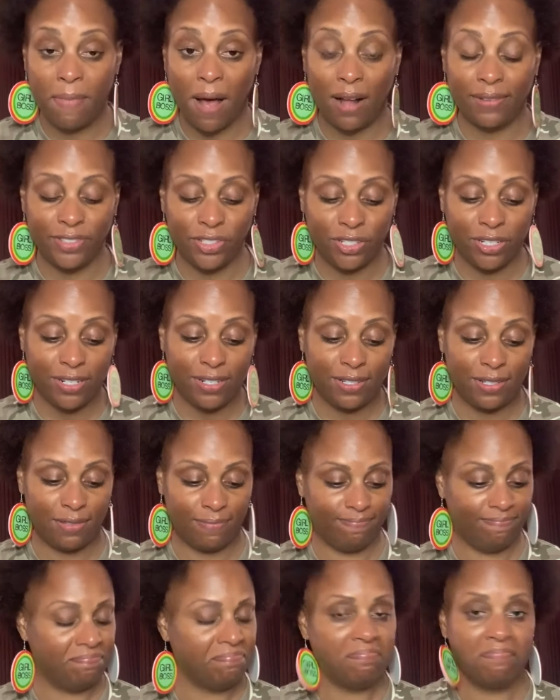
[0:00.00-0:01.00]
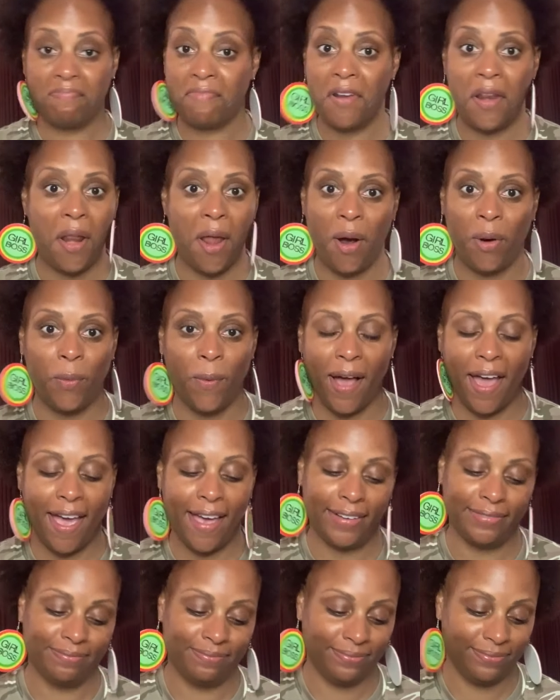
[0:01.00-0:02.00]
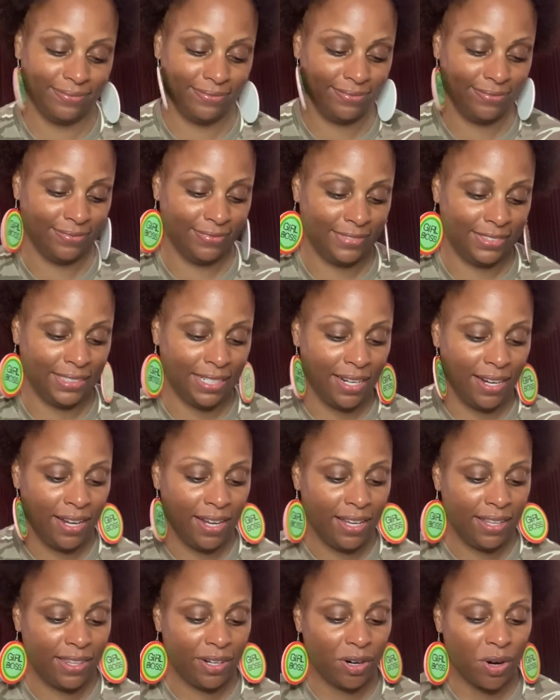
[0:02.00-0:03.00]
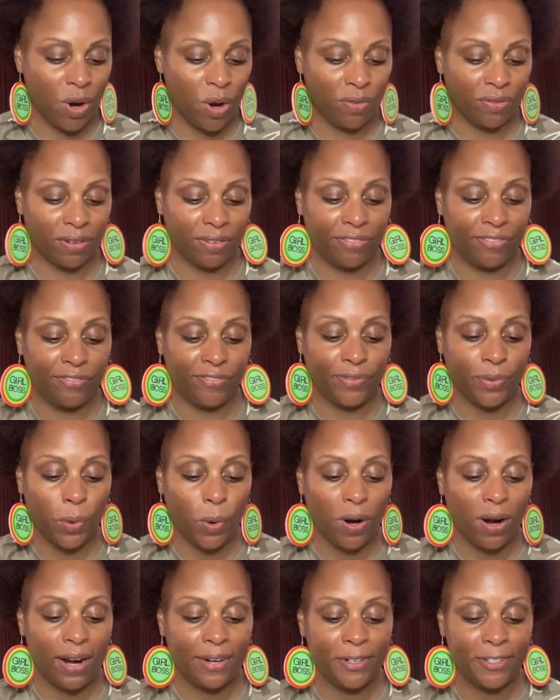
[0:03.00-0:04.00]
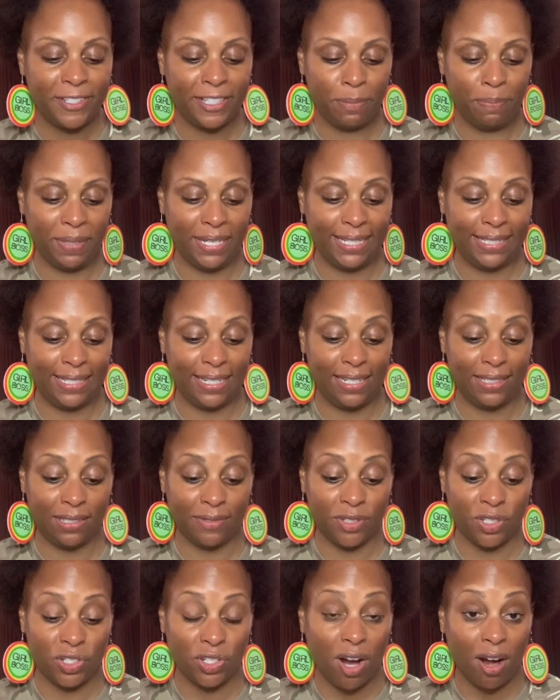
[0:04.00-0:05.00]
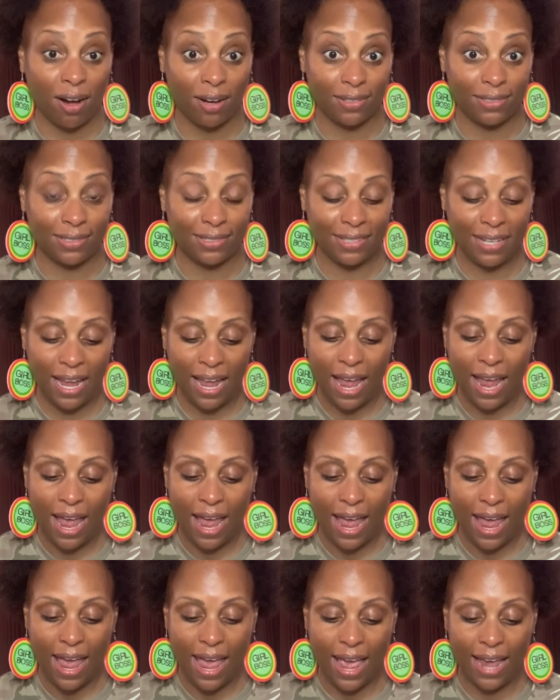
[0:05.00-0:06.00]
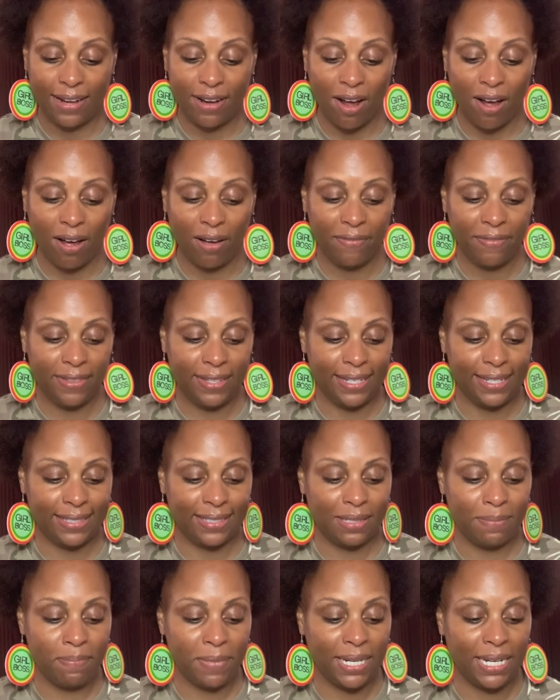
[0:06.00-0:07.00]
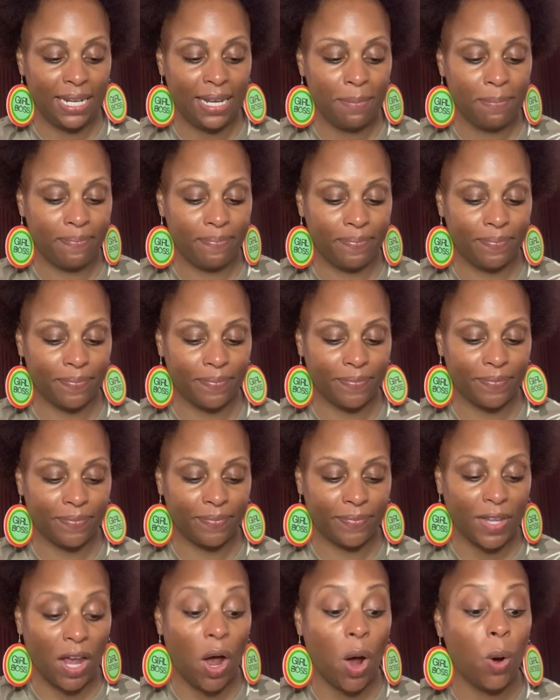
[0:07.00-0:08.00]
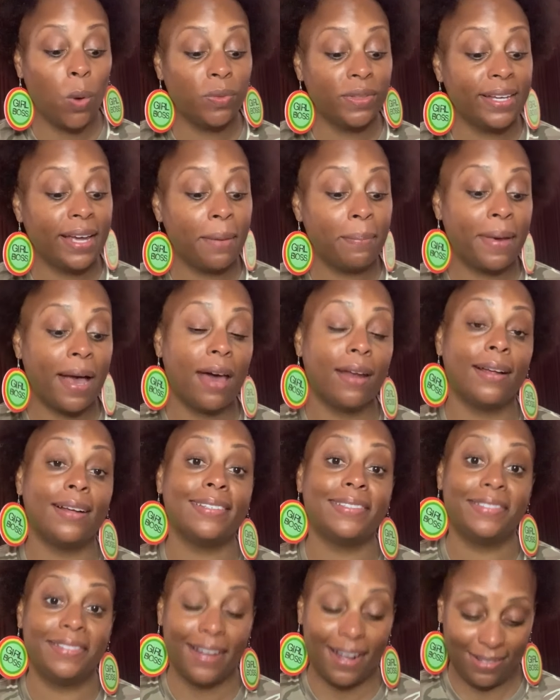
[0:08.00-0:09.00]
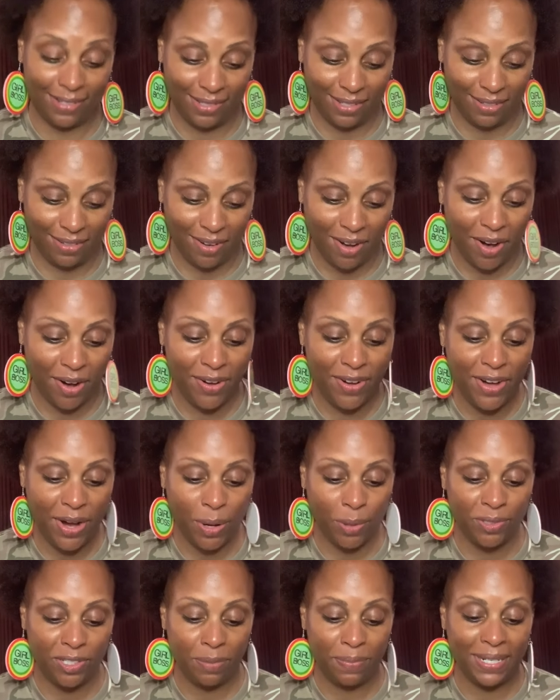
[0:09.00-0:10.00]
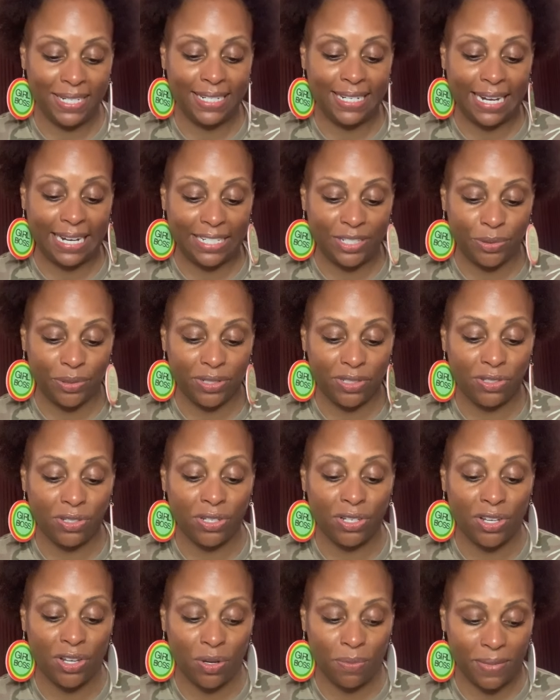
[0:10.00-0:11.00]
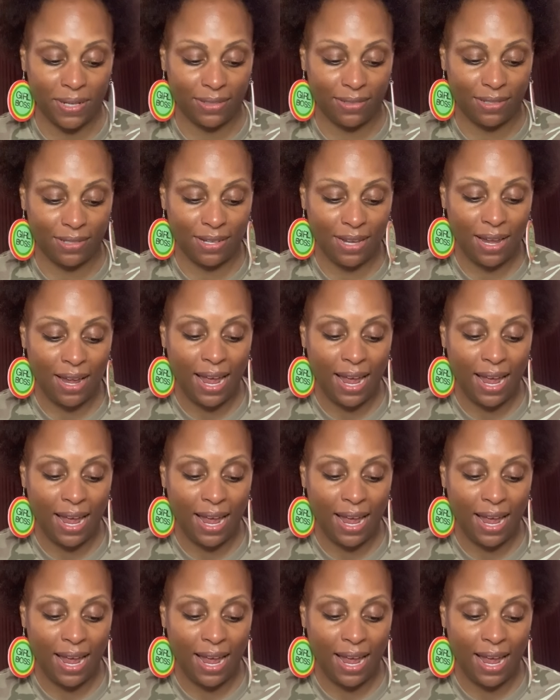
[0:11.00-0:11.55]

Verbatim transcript: monsters? No way. There are over 400 species of sharks, and of these, many, only about a dozen are known to be dangerous to humans,